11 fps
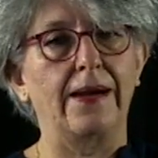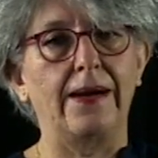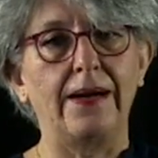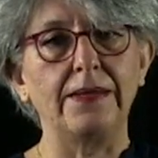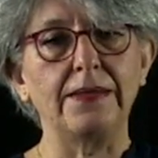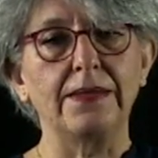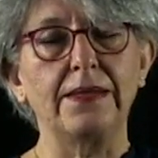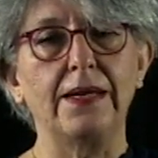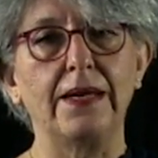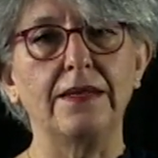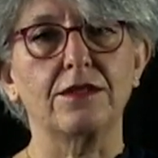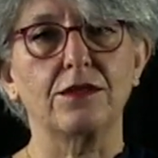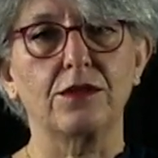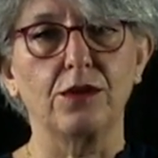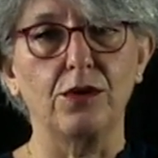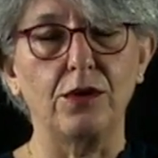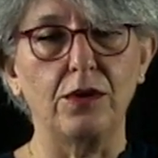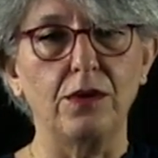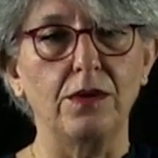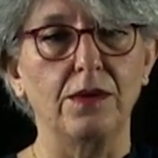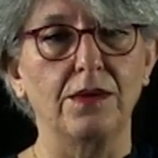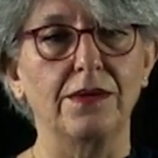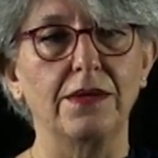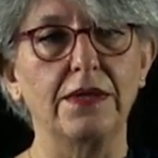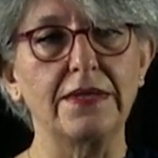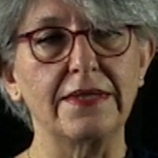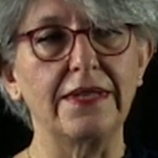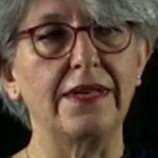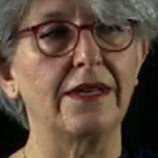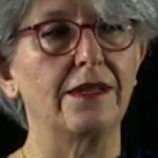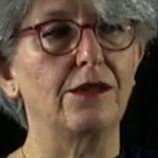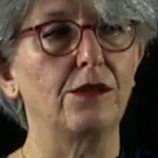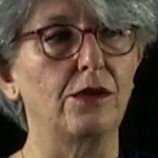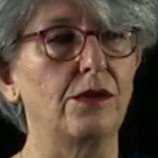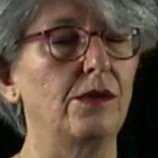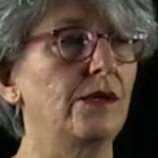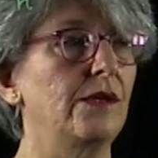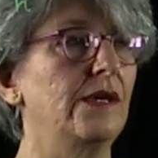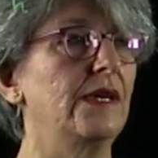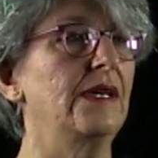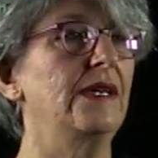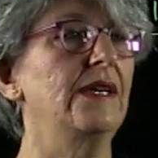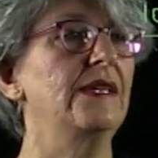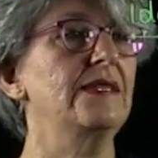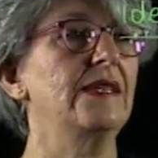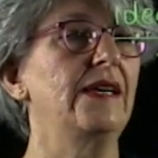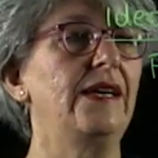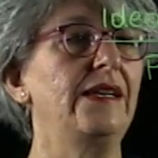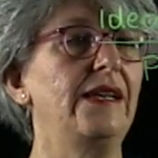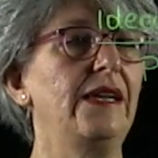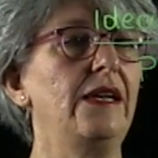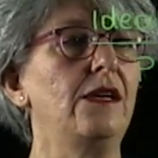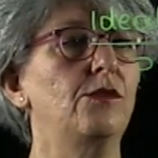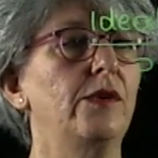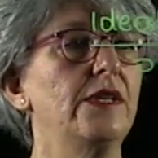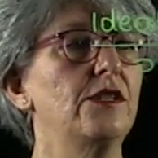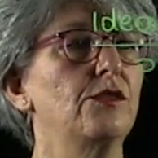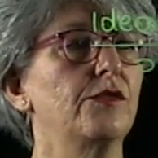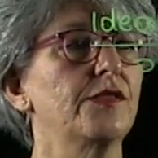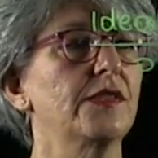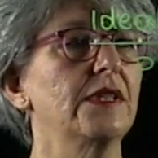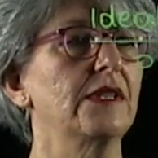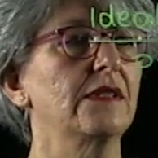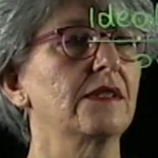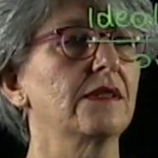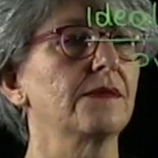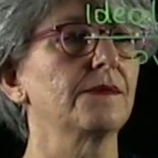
Ideal gas law is not a law, it is an equation of state.